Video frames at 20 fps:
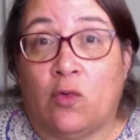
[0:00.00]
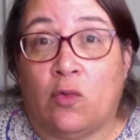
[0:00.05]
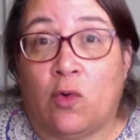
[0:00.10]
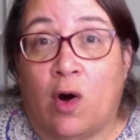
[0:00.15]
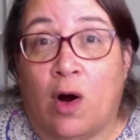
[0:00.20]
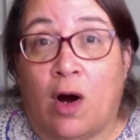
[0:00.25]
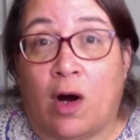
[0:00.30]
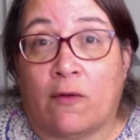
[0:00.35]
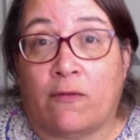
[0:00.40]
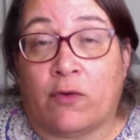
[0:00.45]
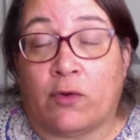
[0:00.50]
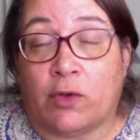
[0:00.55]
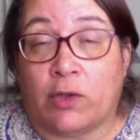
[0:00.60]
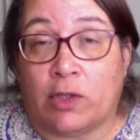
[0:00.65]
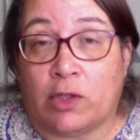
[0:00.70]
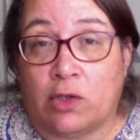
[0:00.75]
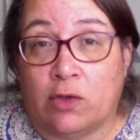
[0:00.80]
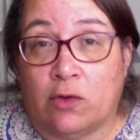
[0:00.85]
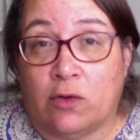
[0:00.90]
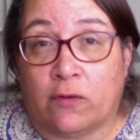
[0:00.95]
walk for the
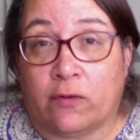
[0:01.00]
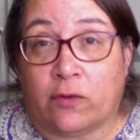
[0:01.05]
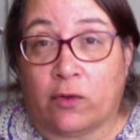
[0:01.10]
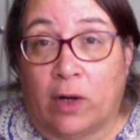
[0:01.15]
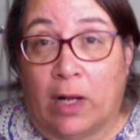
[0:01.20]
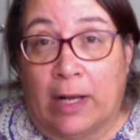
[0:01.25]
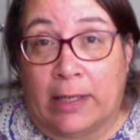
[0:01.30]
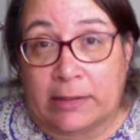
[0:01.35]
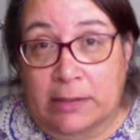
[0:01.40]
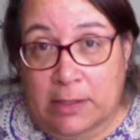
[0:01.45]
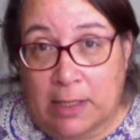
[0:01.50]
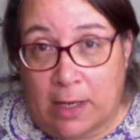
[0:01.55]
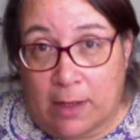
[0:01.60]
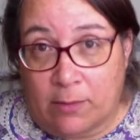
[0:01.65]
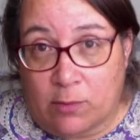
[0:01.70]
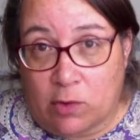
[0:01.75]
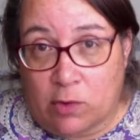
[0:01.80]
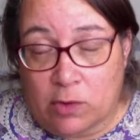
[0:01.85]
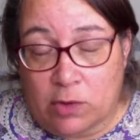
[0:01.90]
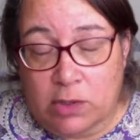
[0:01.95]
cure for
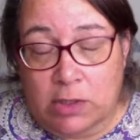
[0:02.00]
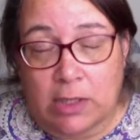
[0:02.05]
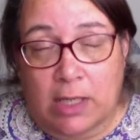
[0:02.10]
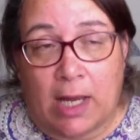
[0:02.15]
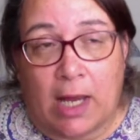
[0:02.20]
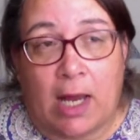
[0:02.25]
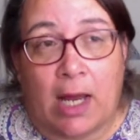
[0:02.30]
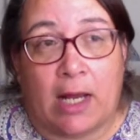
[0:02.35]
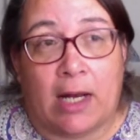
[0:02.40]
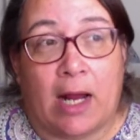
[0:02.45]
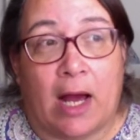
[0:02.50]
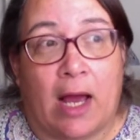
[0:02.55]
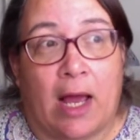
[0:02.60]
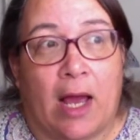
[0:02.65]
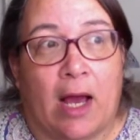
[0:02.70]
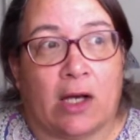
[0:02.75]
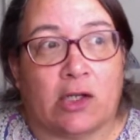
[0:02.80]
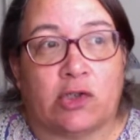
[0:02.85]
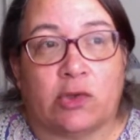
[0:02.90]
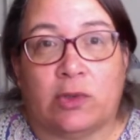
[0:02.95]
Alzheimer's. And I
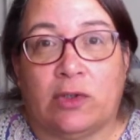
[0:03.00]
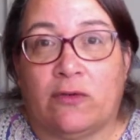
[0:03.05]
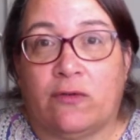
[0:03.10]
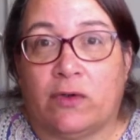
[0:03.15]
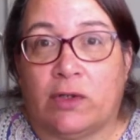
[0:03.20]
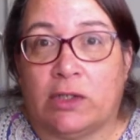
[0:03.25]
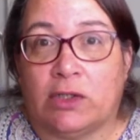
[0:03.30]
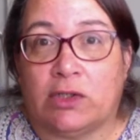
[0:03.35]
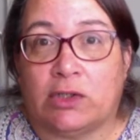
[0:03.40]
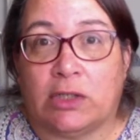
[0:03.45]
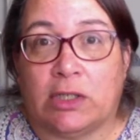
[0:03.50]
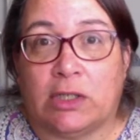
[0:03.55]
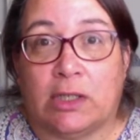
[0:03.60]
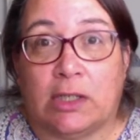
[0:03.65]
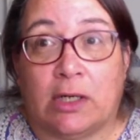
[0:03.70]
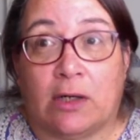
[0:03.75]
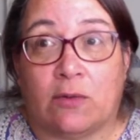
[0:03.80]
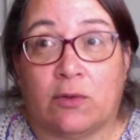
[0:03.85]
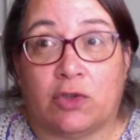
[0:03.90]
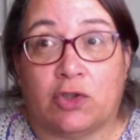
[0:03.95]
actually finished it,
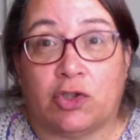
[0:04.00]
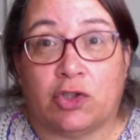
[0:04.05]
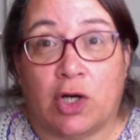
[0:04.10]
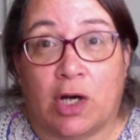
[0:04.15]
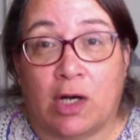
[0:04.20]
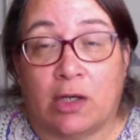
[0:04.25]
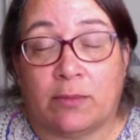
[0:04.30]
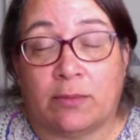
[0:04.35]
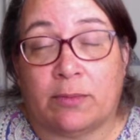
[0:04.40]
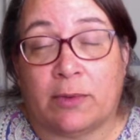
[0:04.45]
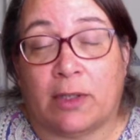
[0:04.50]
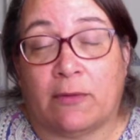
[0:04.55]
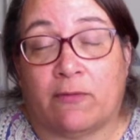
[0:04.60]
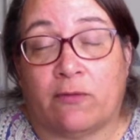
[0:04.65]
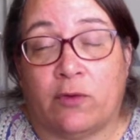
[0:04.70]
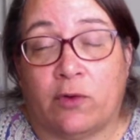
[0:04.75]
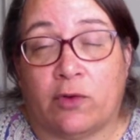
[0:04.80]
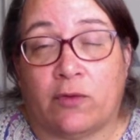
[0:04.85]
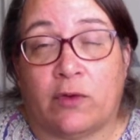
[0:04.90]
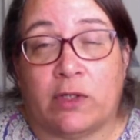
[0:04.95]
and I was shocked
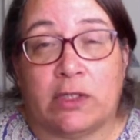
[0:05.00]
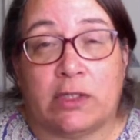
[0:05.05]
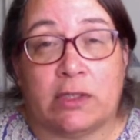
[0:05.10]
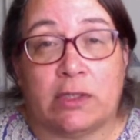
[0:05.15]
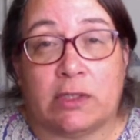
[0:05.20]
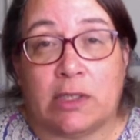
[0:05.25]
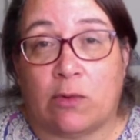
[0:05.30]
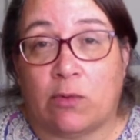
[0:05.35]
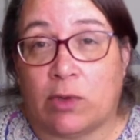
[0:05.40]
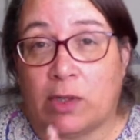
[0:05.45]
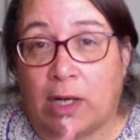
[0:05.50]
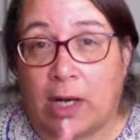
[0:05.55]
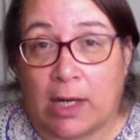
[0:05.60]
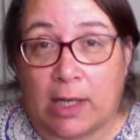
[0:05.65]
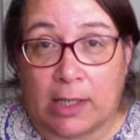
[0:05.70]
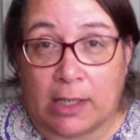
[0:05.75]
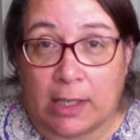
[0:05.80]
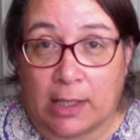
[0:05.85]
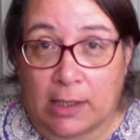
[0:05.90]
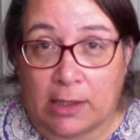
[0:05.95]
for reasons that we're not
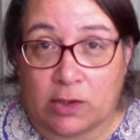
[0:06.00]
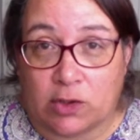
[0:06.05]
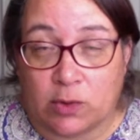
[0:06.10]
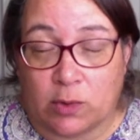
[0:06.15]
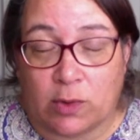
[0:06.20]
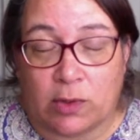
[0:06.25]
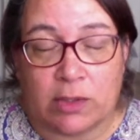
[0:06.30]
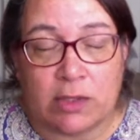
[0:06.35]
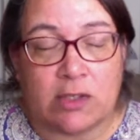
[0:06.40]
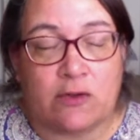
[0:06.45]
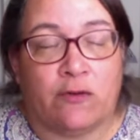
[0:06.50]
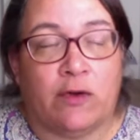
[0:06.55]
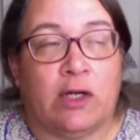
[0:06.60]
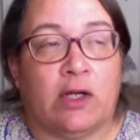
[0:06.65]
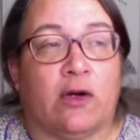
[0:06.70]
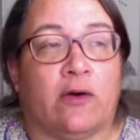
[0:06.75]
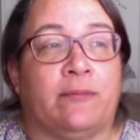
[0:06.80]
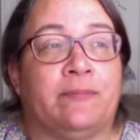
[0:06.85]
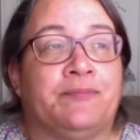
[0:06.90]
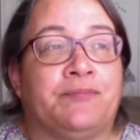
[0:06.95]
going to get into on this
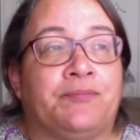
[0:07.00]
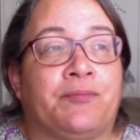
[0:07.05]
video.